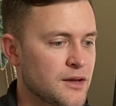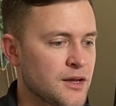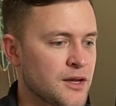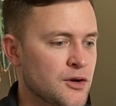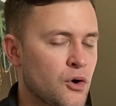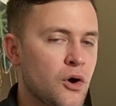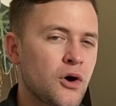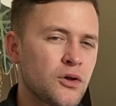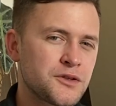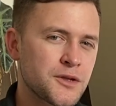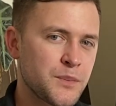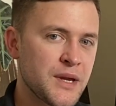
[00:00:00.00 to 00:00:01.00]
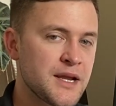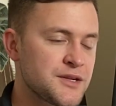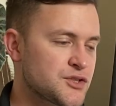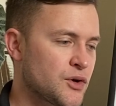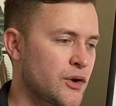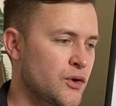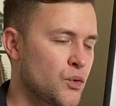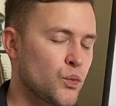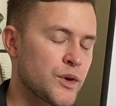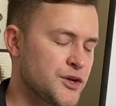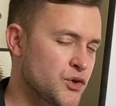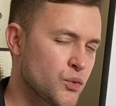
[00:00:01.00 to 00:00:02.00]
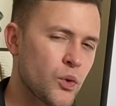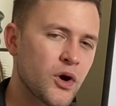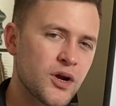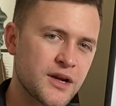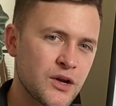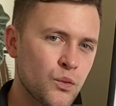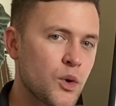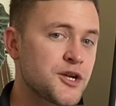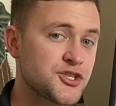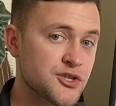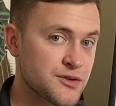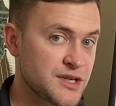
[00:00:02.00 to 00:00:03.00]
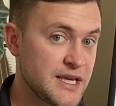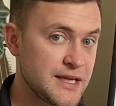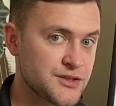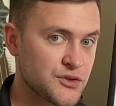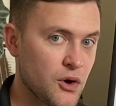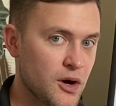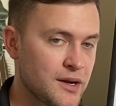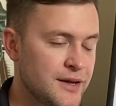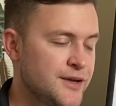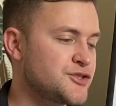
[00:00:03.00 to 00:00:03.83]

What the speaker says: It all depends on when you work and what your needs are.